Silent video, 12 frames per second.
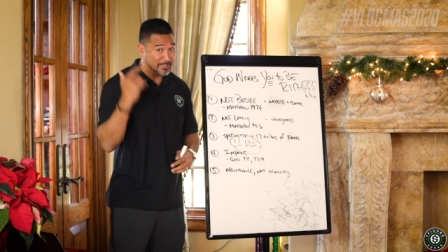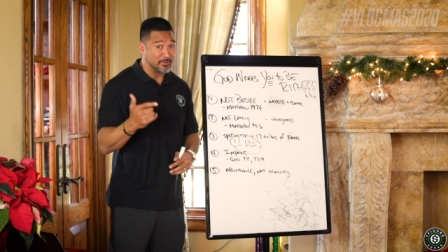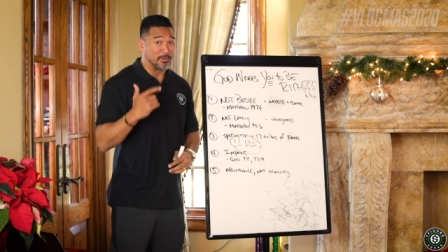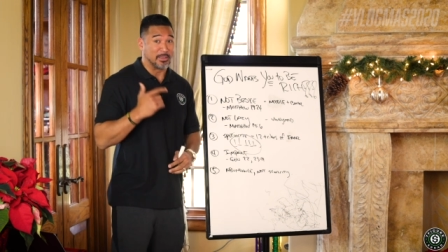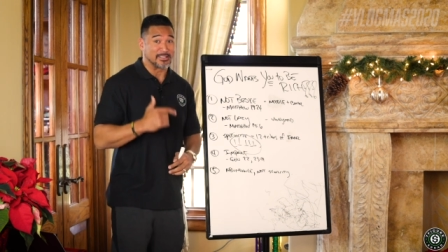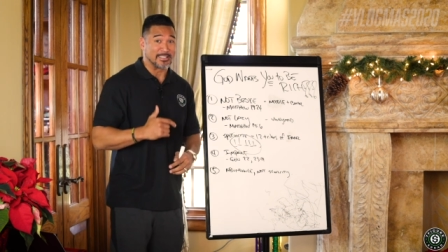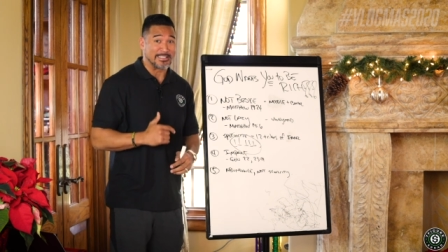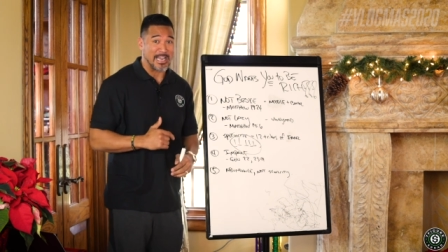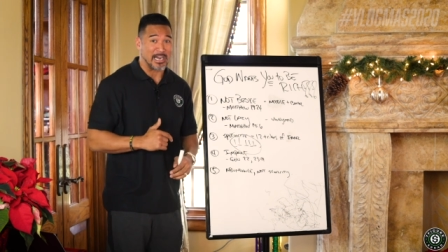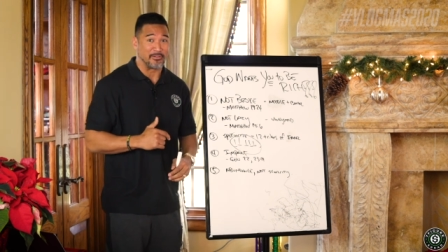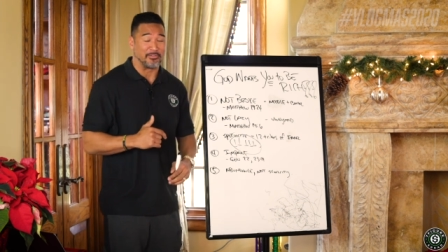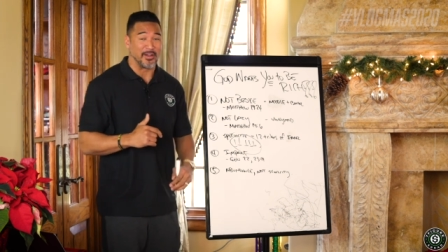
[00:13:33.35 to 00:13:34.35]
literally about to
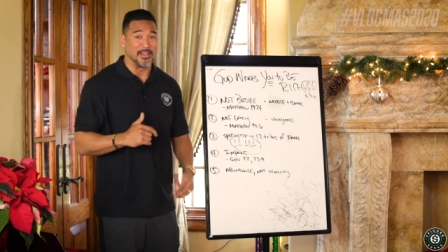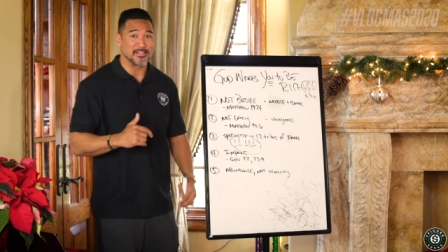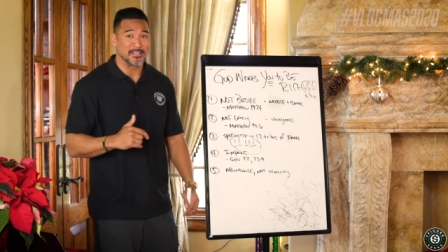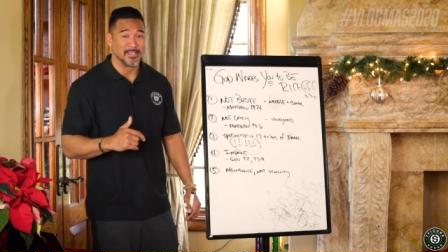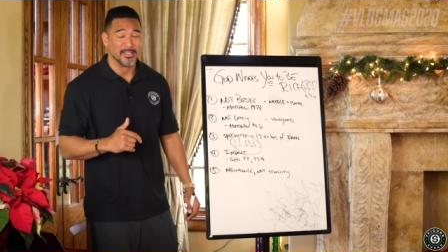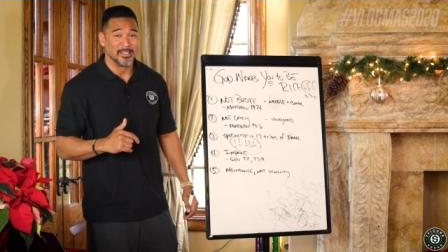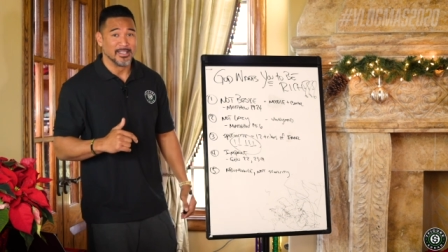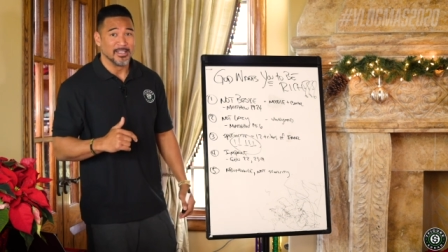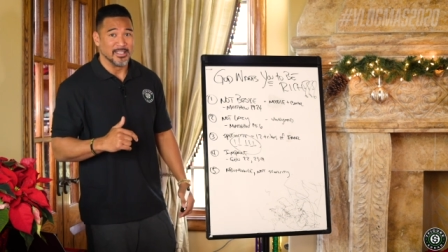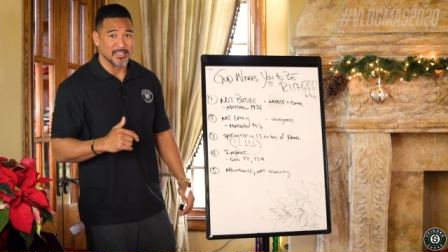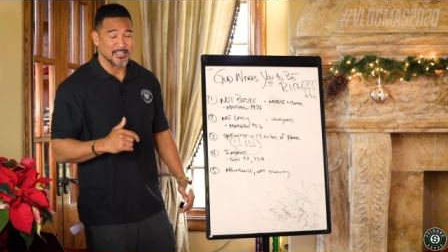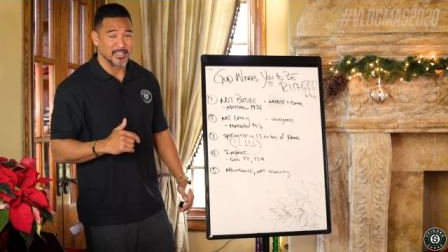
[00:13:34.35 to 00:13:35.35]
sacrifice
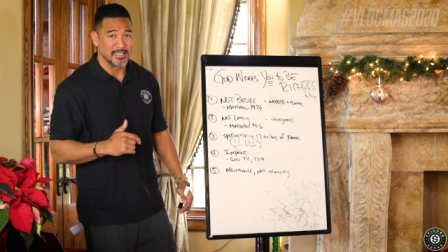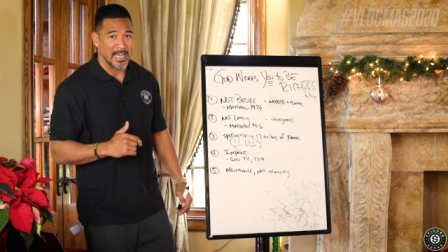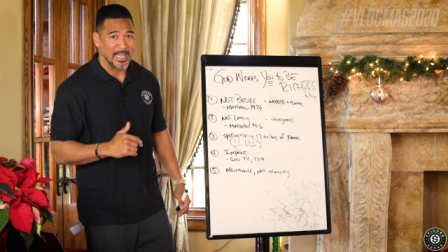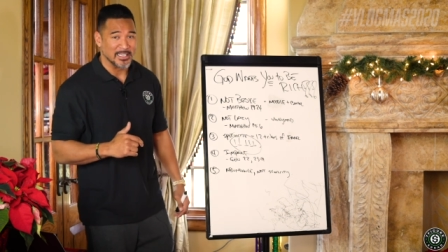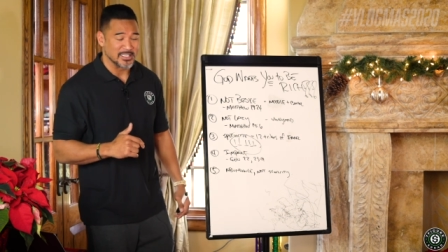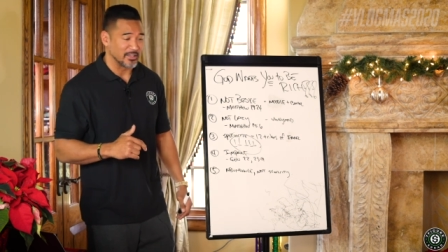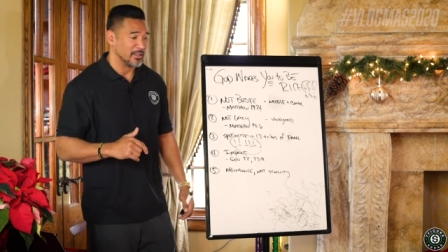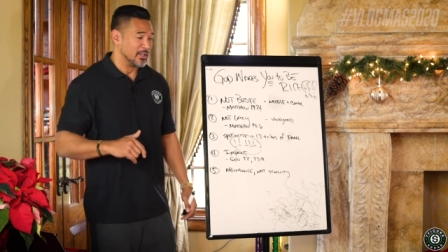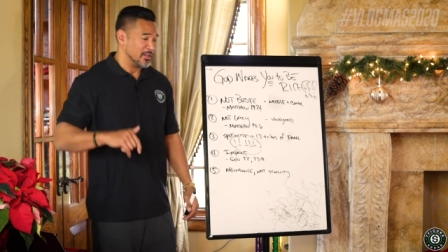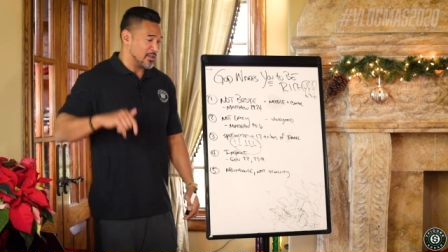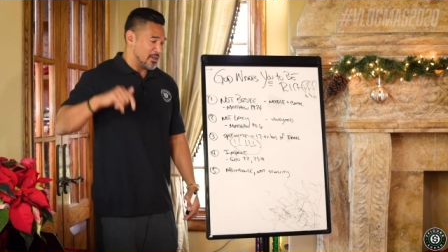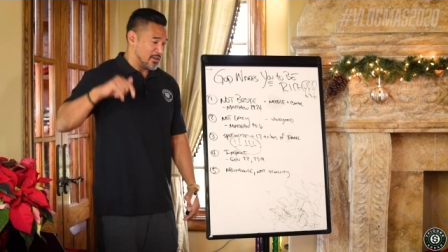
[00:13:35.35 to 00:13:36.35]
his son Isaac